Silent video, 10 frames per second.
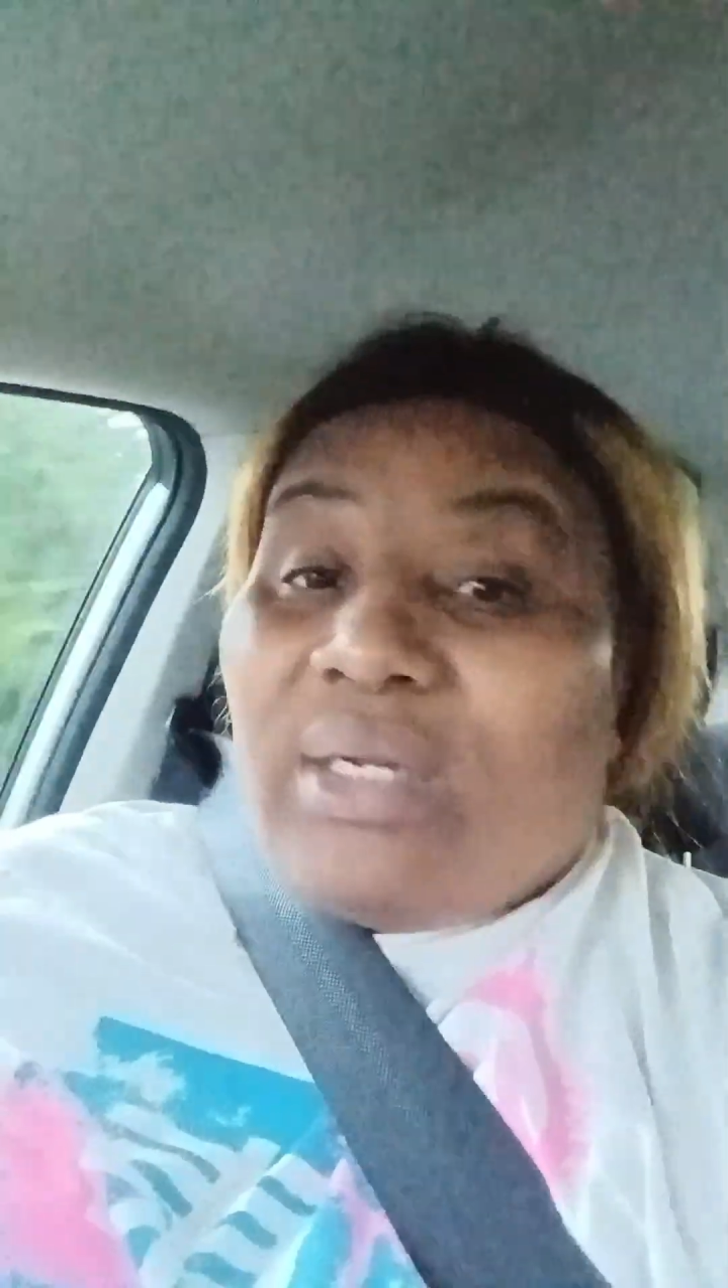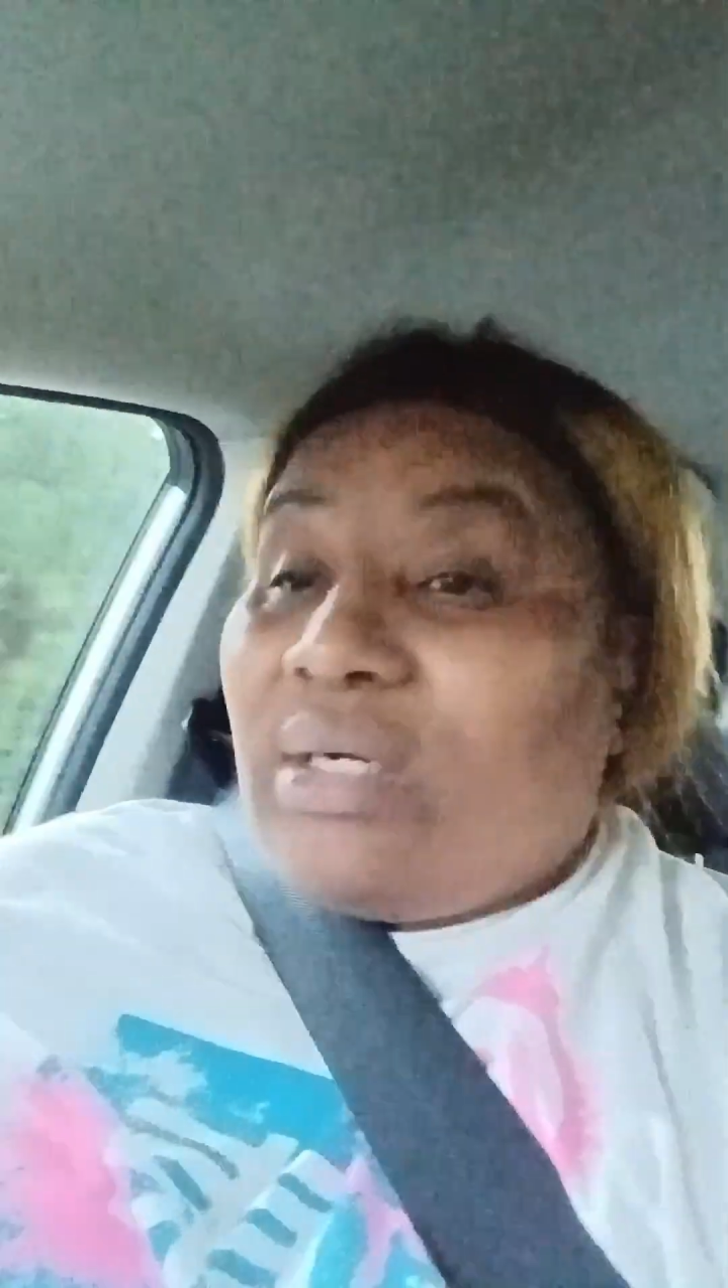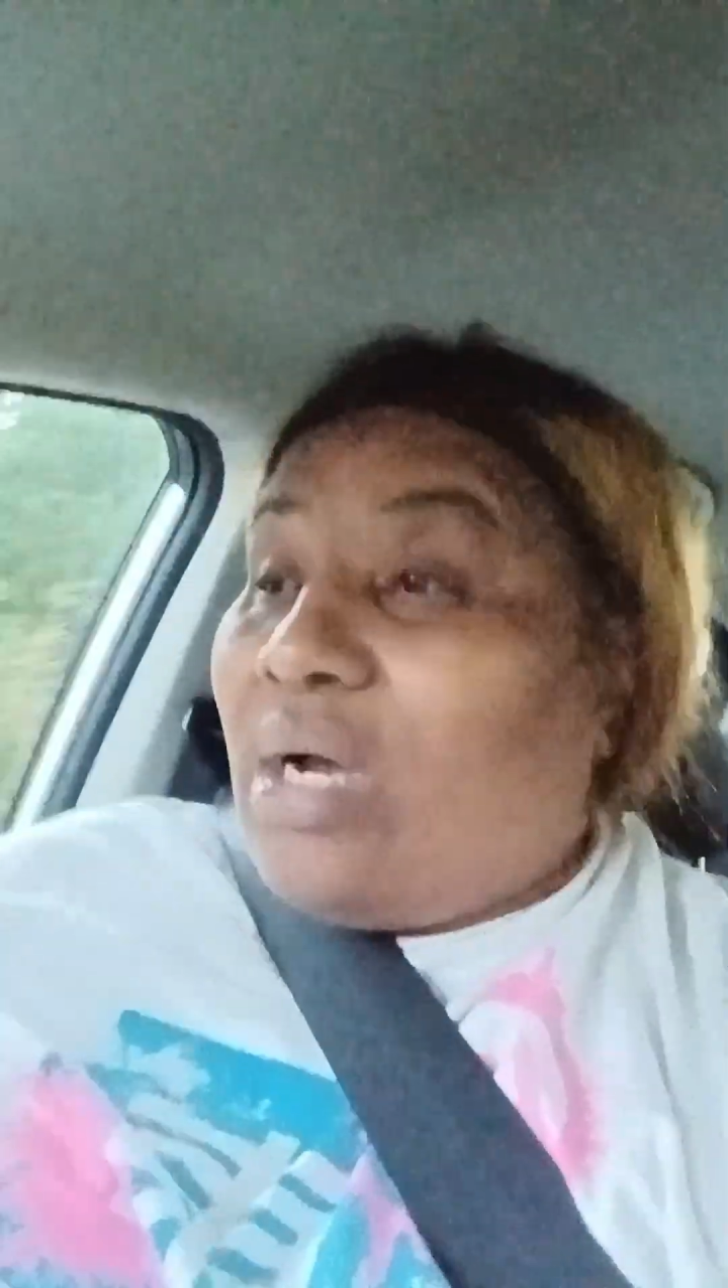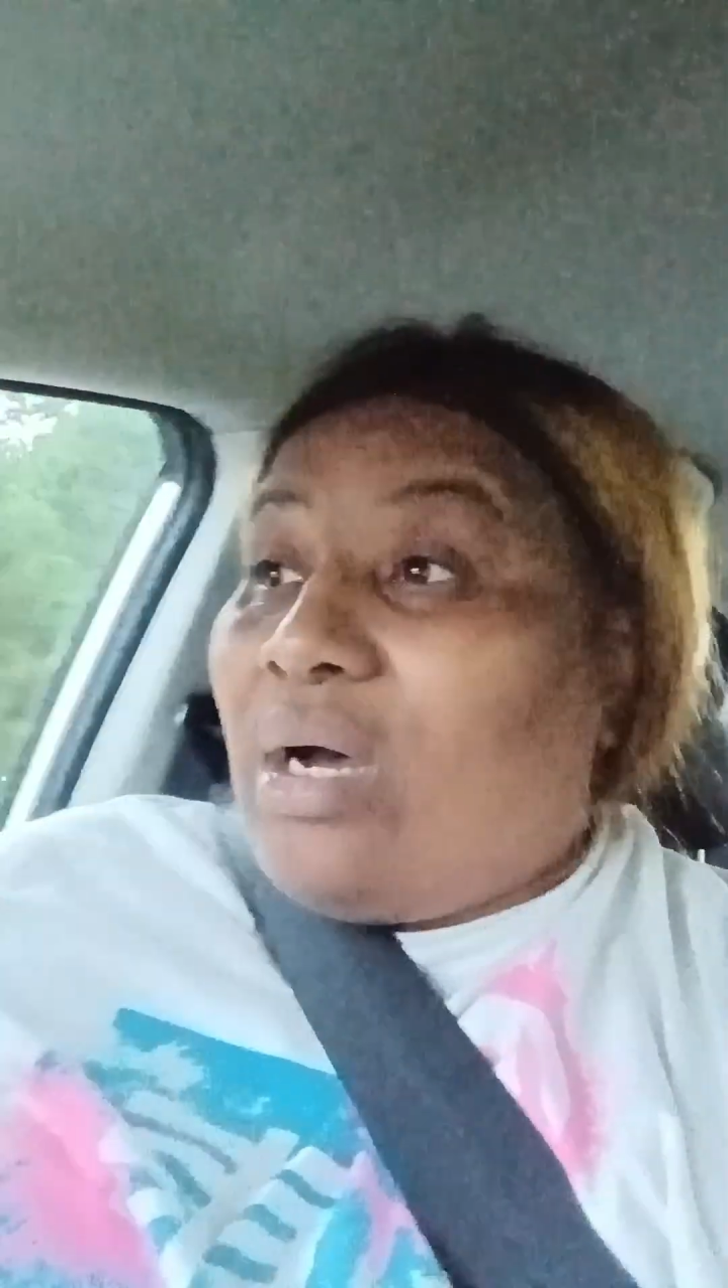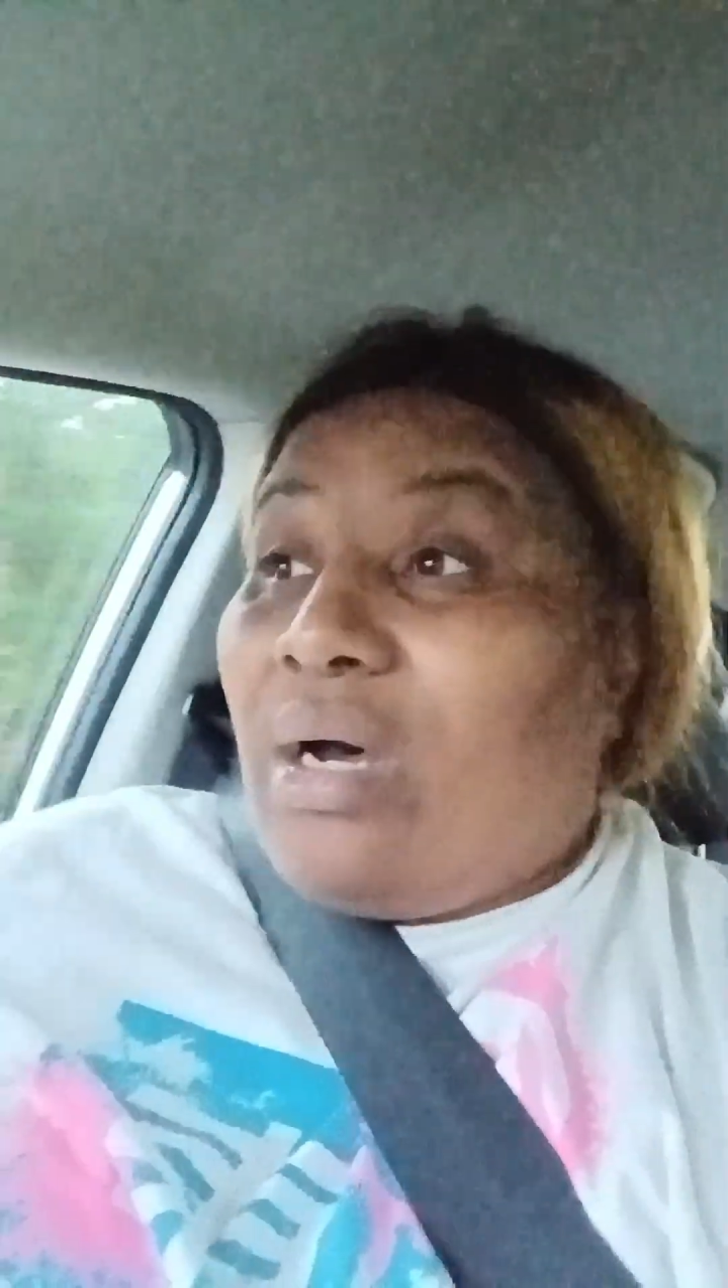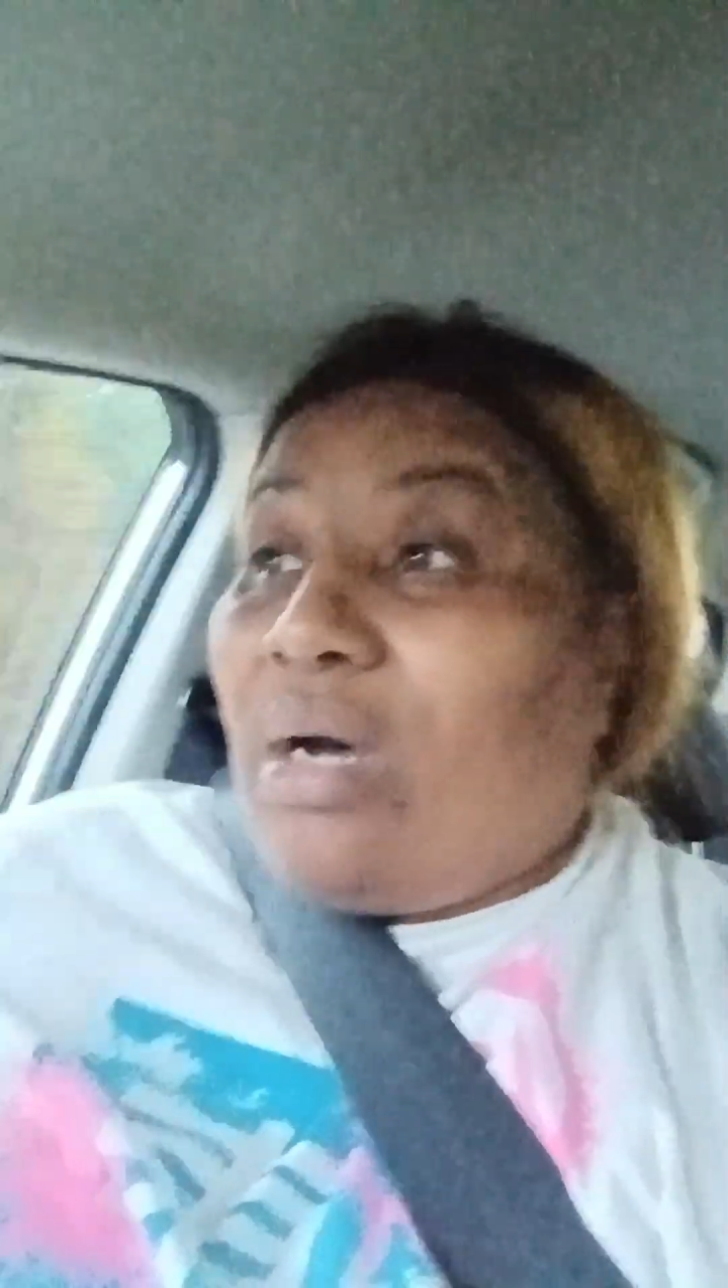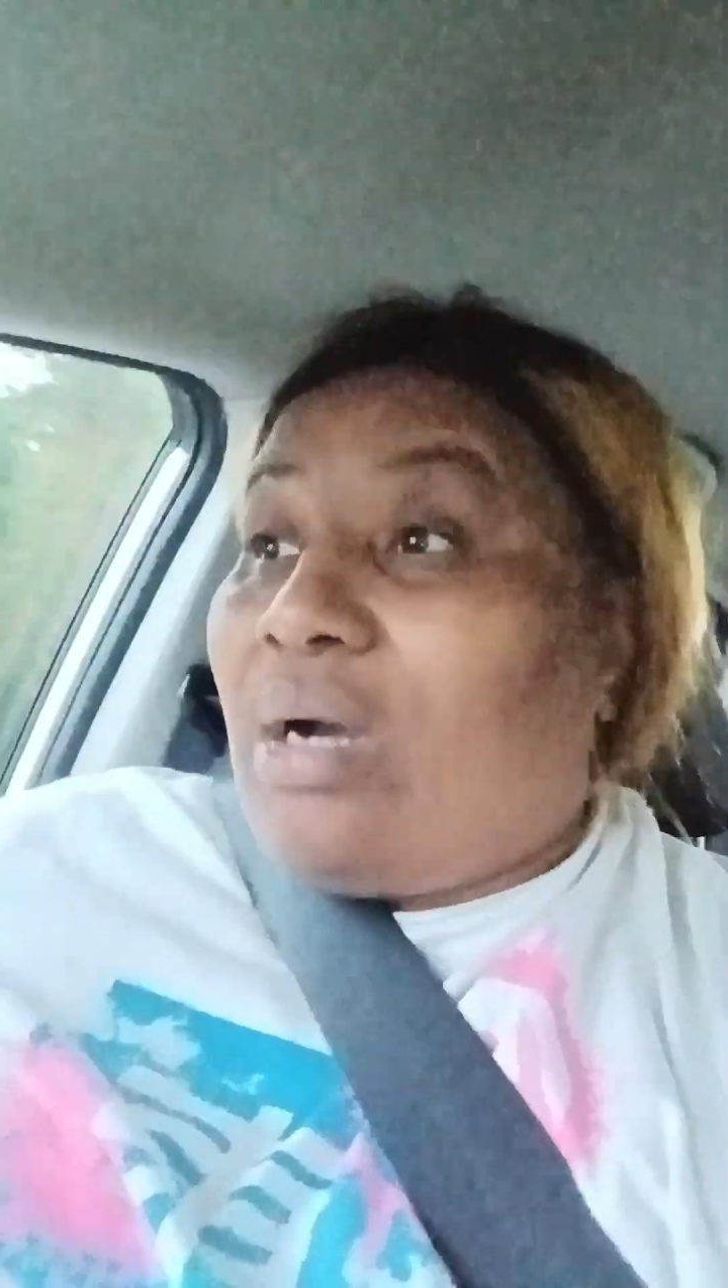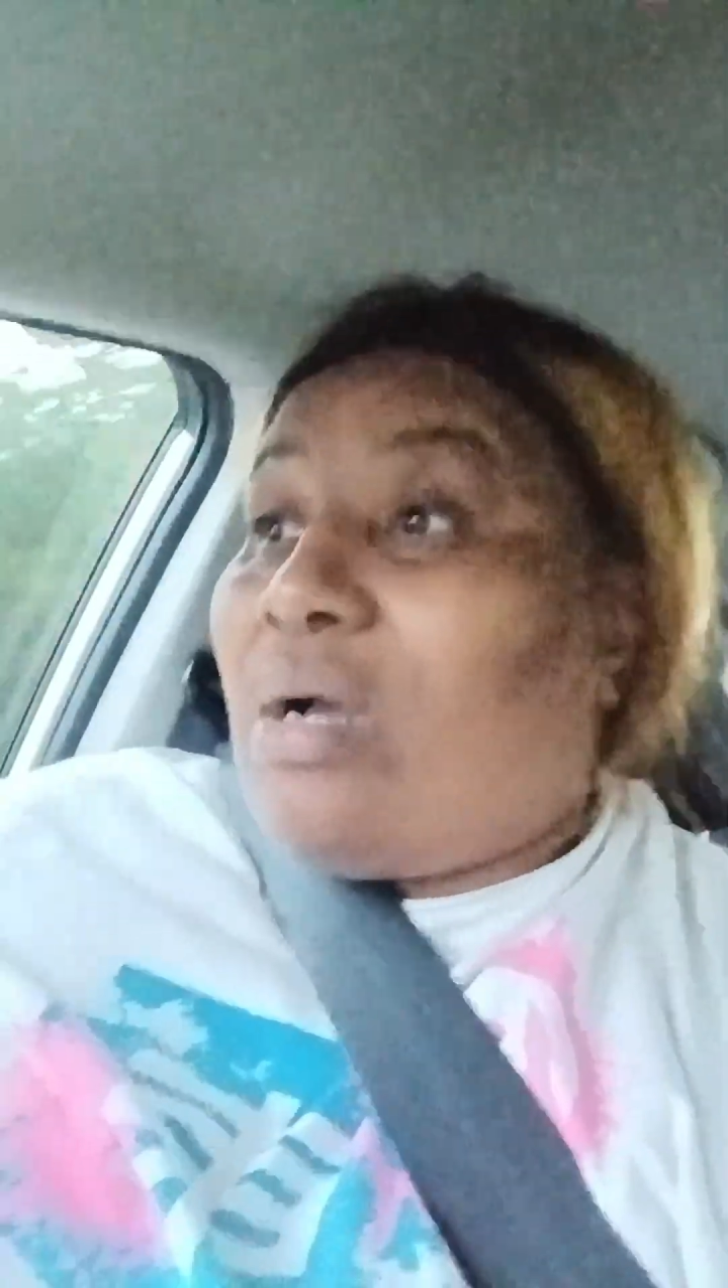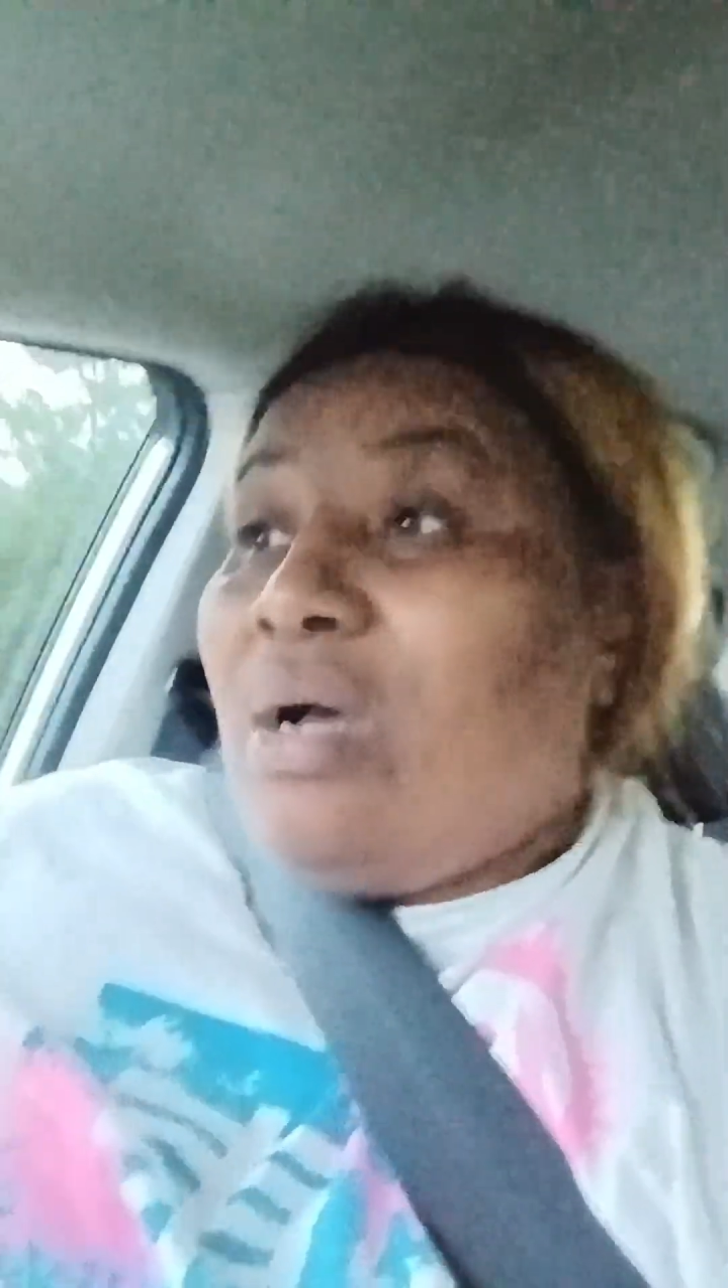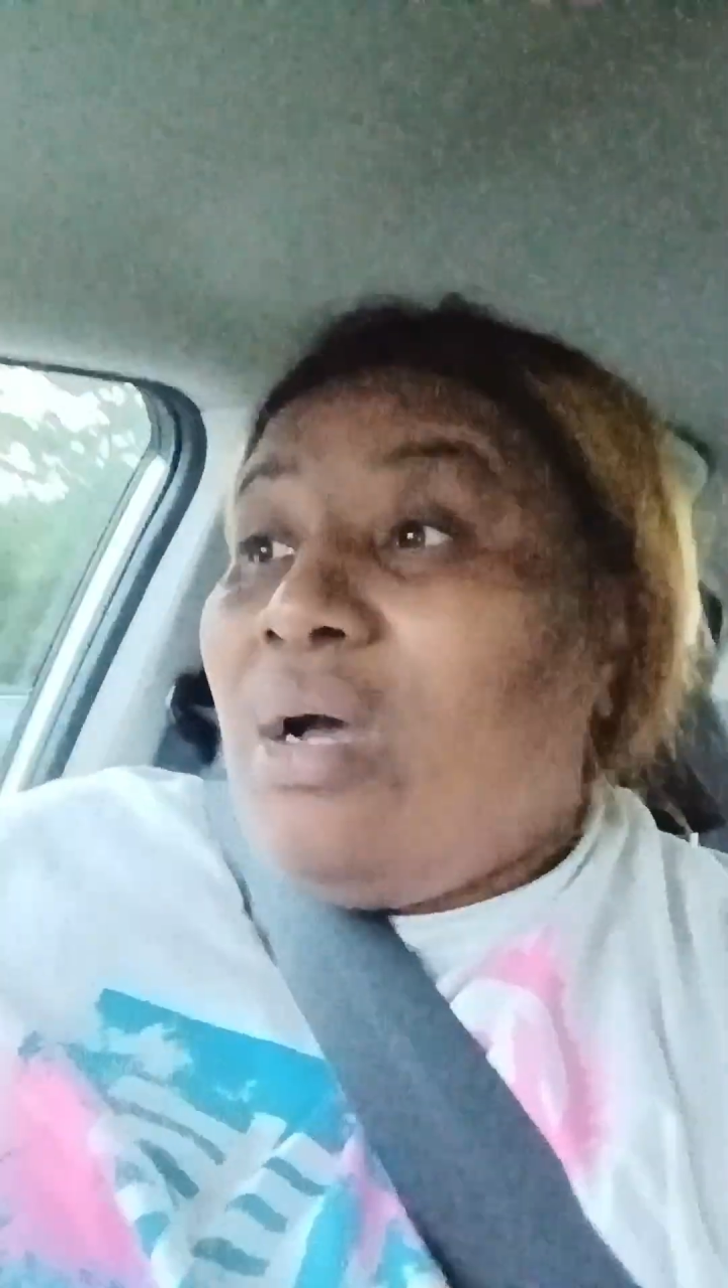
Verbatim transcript: to uh